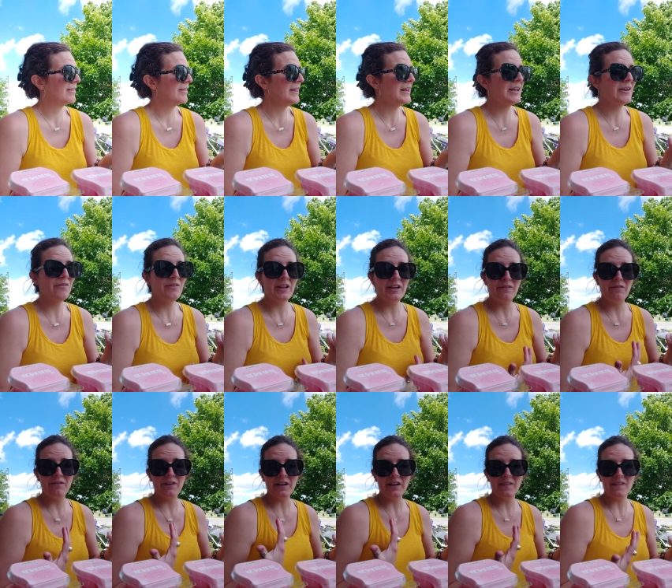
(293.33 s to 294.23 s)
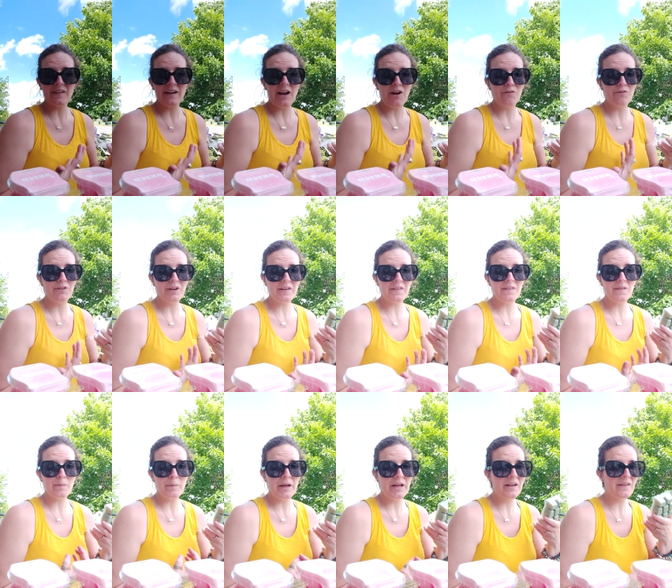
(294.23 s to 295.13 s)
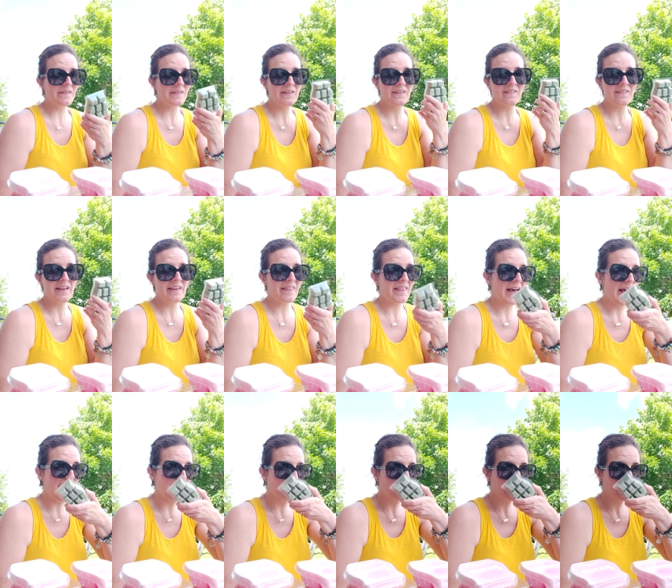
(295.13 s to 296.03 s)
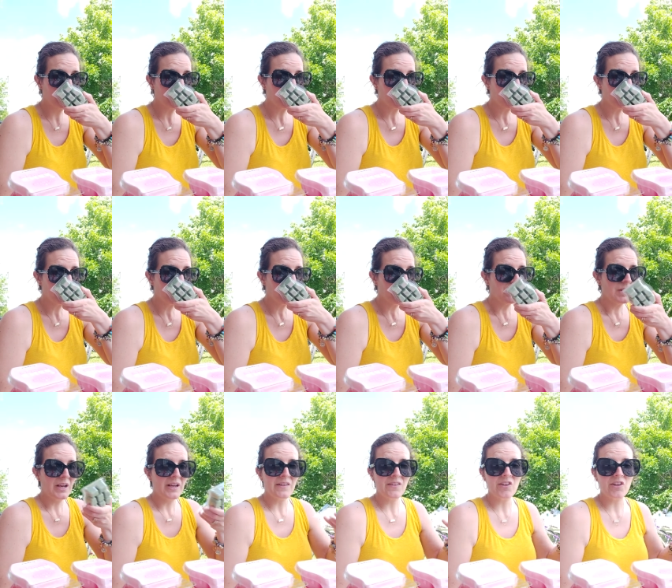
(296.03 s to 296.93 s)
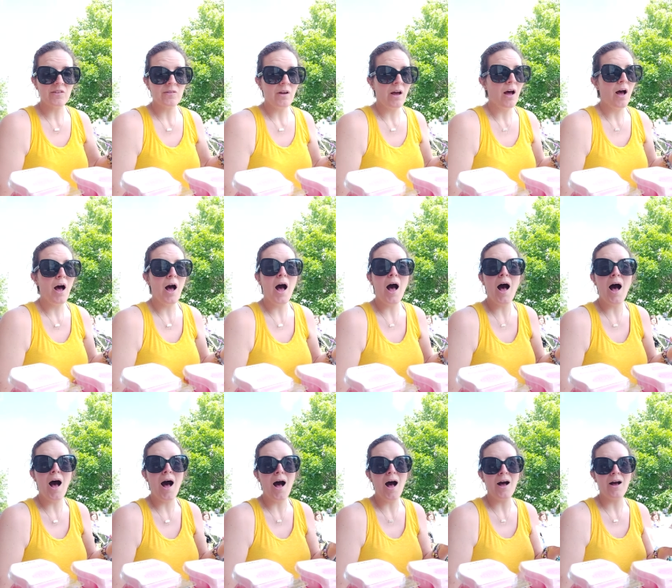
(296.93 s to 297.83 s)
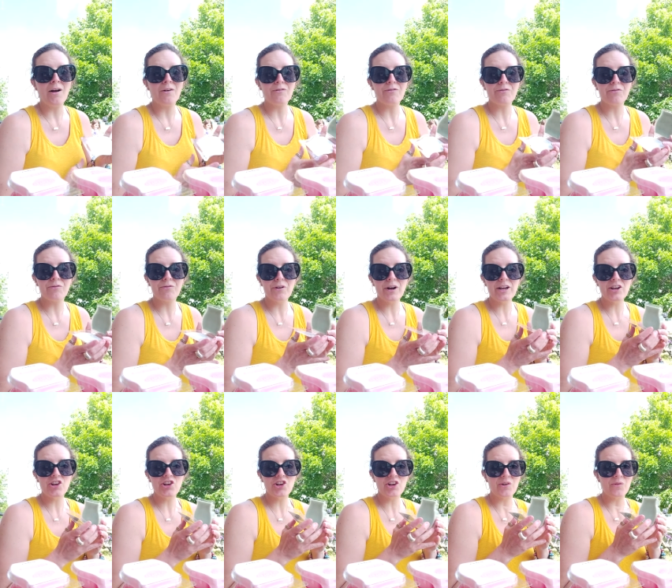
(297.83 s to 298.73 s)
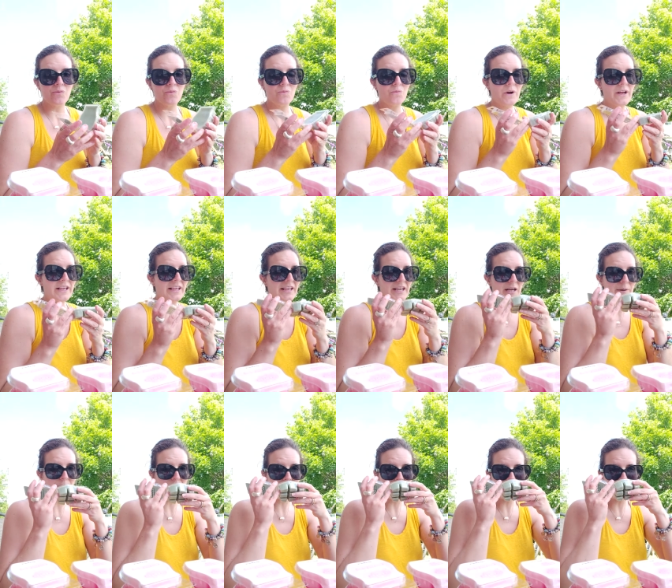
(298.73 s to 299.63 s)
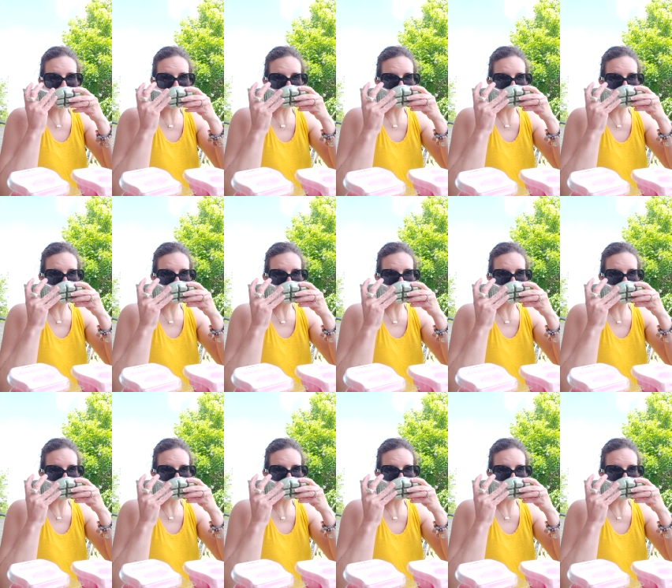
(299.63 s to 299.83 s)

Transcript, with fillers: think of like Vicks and how Vicks smells. It's like that. It's just, ah, fresh and wake you up kind of